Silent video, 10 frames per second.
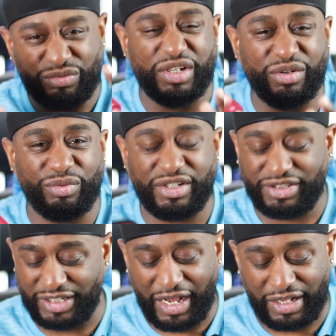real
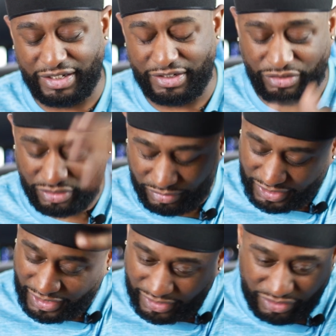solid, you know what I'm
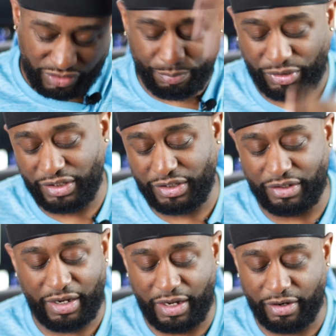saying? You can put it in
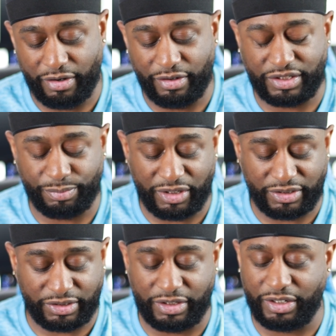your hair. It
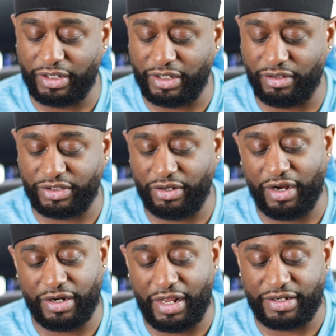smells good. It gives your
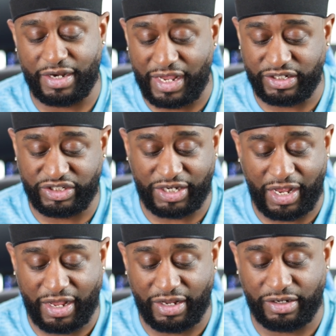hair that nice
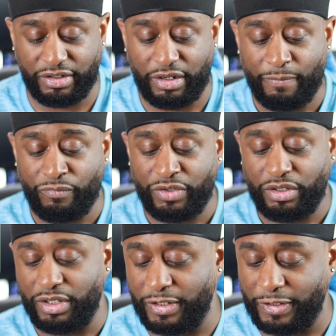shine.
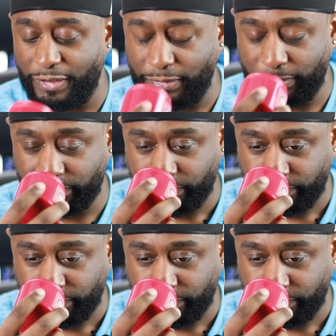I